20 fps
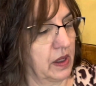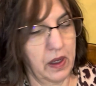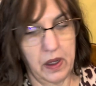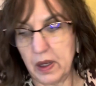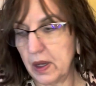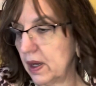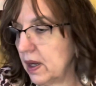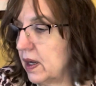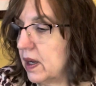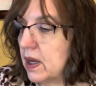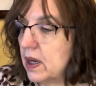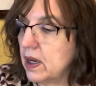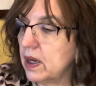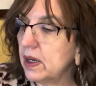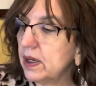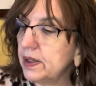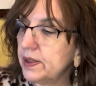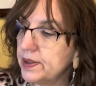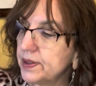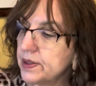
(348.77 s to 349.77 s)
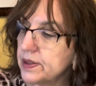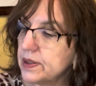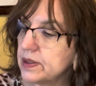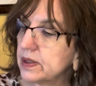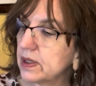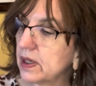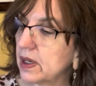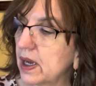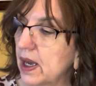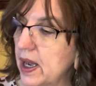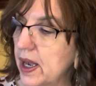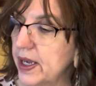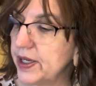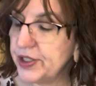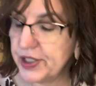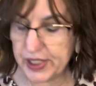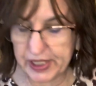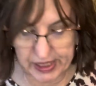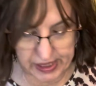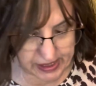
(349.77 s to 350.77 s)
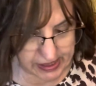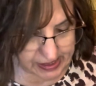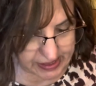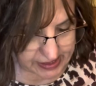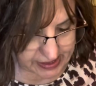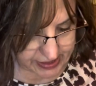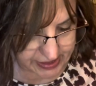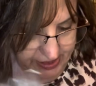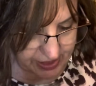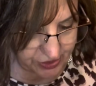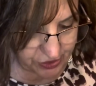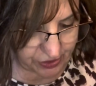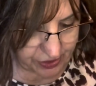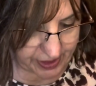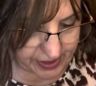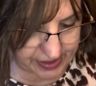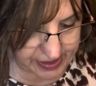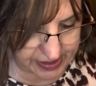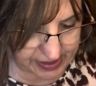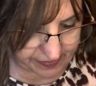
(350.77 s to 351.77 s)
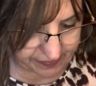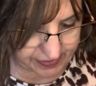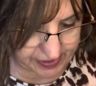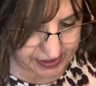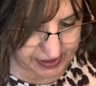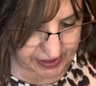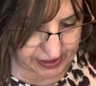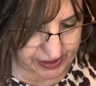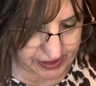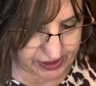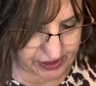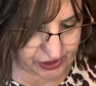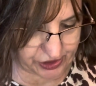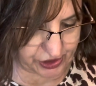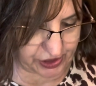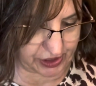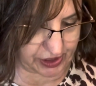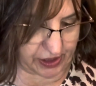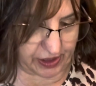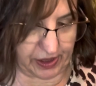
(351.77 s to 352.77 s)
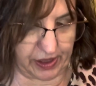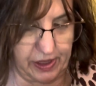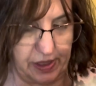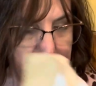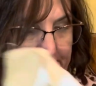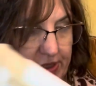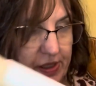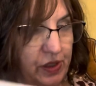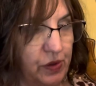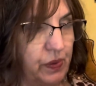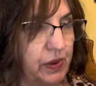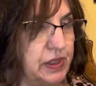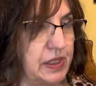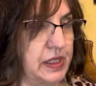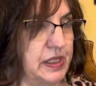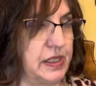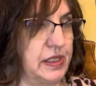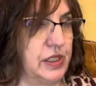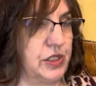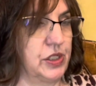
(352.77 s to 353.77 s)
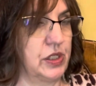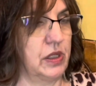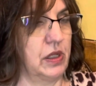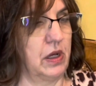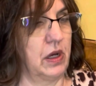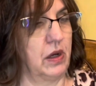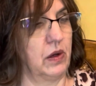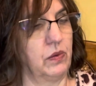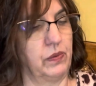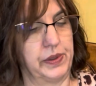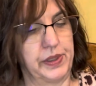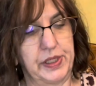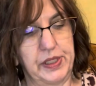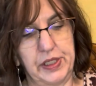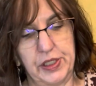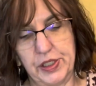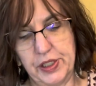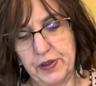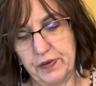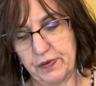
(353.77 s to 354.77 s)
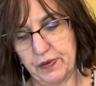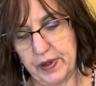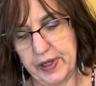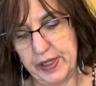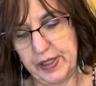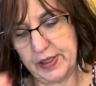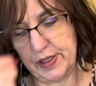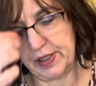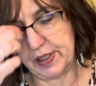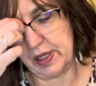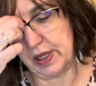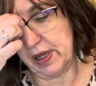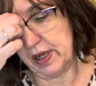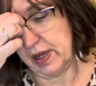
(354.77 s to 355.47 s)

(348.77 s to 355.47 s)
And I just did 617 stitches on this. This was a stitch along with Stitchy Friends.